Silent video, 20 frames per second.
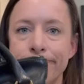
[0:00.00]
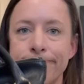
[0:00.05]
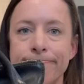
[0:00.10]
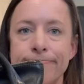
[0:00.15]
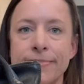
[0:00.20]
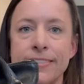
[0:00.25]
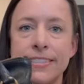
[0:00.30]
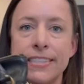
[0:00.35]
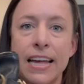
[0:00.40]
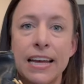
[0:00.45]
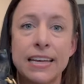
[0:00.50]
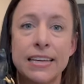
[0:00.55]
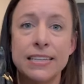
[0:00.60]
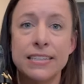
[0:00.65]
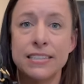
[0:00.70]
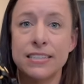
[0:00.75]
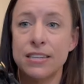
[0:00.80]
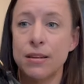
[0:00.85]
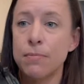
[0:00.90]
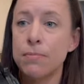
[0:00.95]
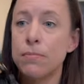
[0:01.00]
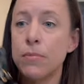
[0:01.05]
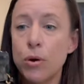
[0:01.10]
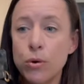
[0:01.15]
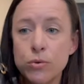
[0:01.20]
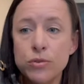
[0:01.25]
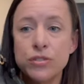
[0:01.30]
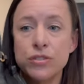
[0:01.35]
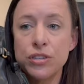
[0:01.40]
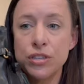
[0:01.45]
Second to
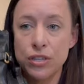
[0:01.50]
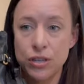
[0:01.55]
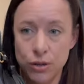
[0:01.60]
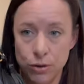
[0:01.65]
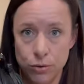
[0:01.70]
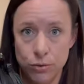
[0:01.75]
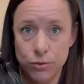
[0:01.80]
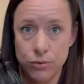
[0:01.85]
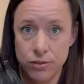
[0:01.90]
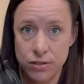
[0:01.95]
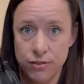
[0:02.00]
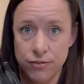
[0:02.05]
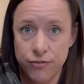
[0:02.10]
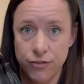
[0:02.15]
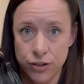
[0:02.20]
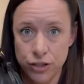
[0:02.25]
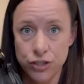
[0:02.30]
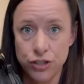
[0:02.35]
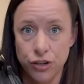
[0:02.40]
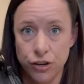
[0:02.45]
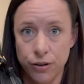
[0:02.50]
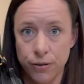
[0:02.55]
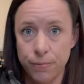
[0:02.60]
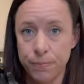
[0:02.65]
most used for sure.